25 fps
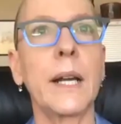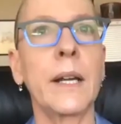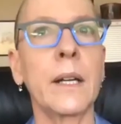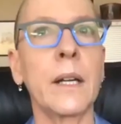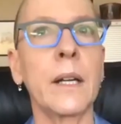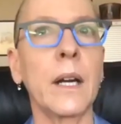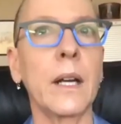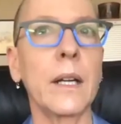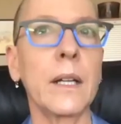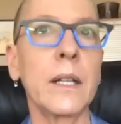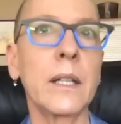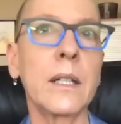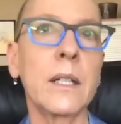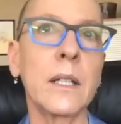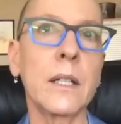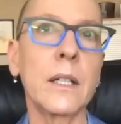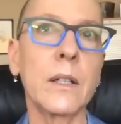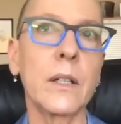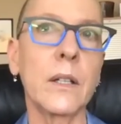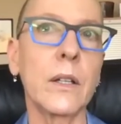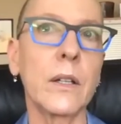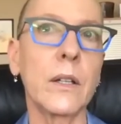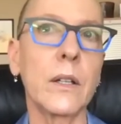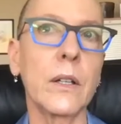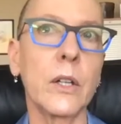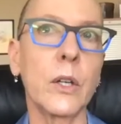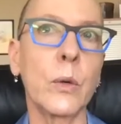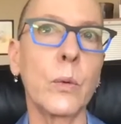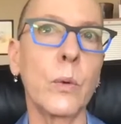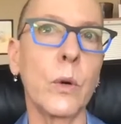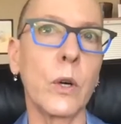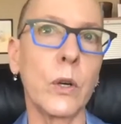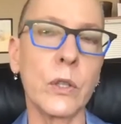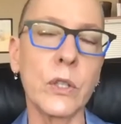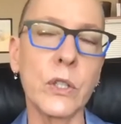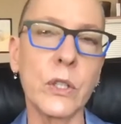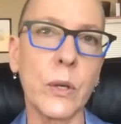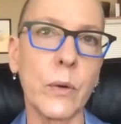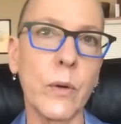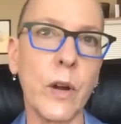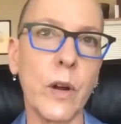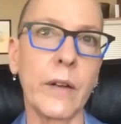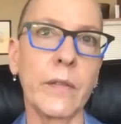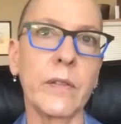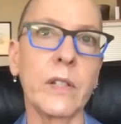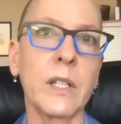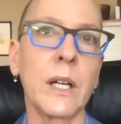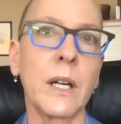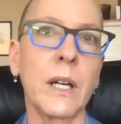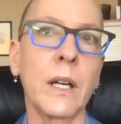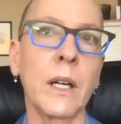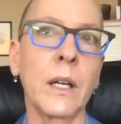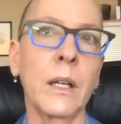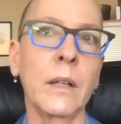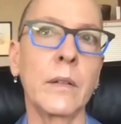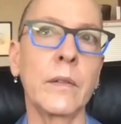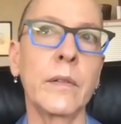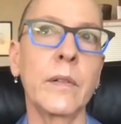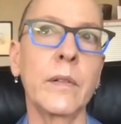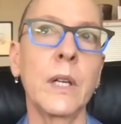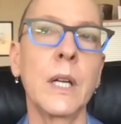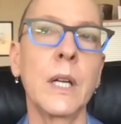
and I think that mm-hmm. you also have to have